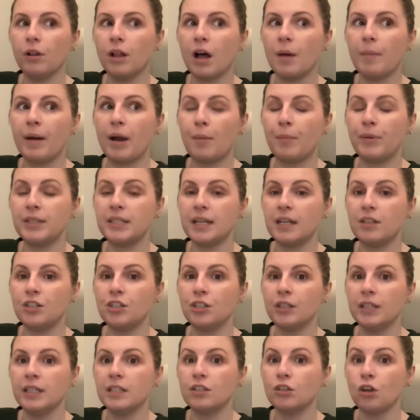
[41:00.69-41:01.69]
about
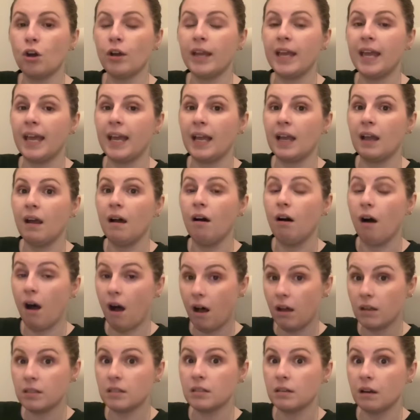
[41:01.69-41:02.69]
potentially stocking
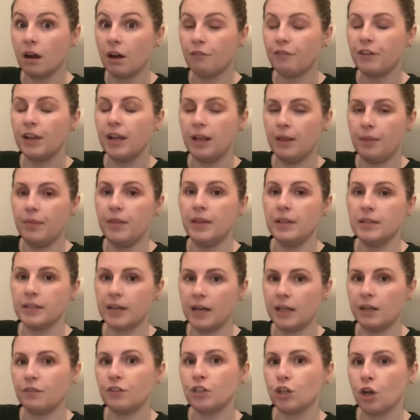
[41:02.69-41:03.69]
our stuff in these
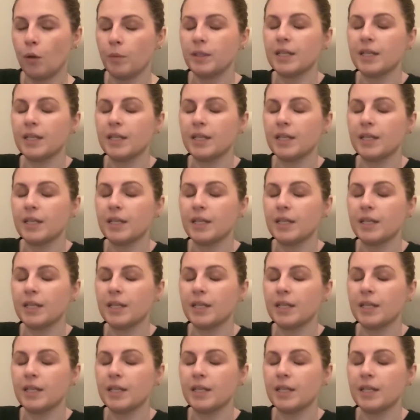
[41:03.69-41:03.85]
kind of shops,